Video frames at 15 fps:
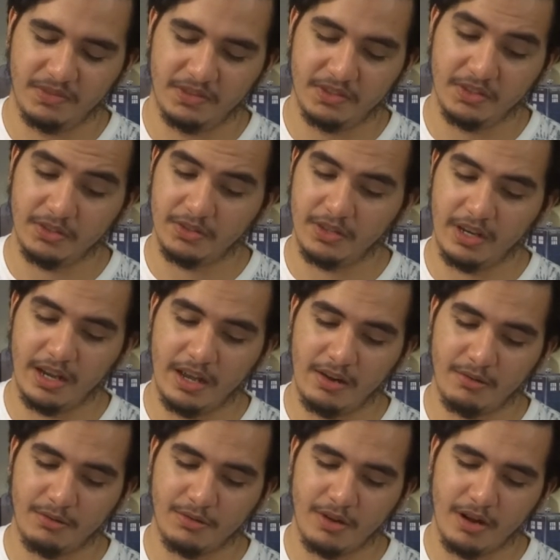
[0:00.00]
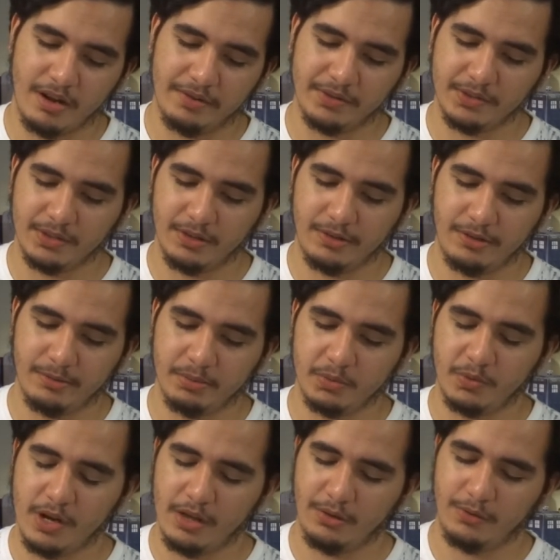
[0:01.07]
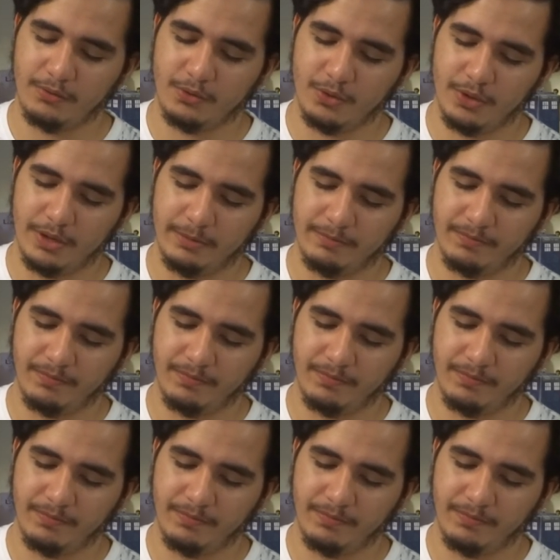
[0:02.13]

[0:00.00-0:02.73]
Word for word: So today I don't cry of sorrow, but rather of joy.